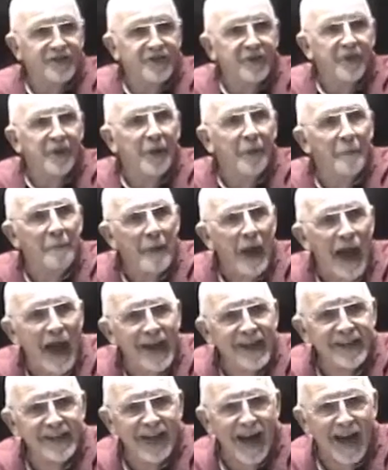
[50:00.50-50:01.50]
to
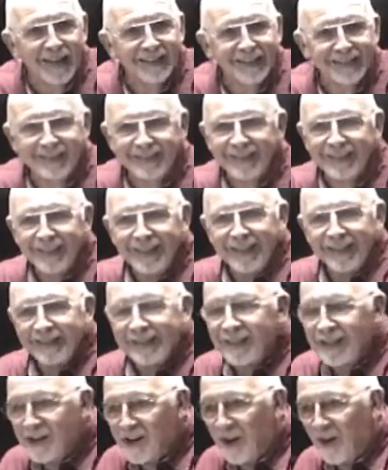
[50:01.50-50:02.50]
command us
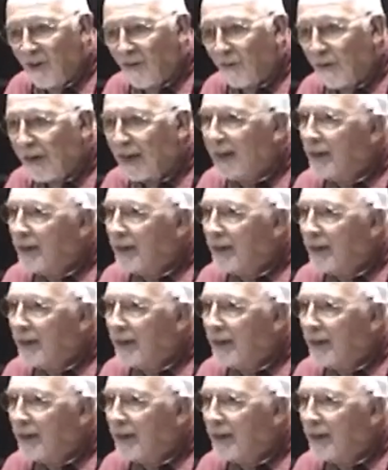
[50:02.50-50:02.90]
to go.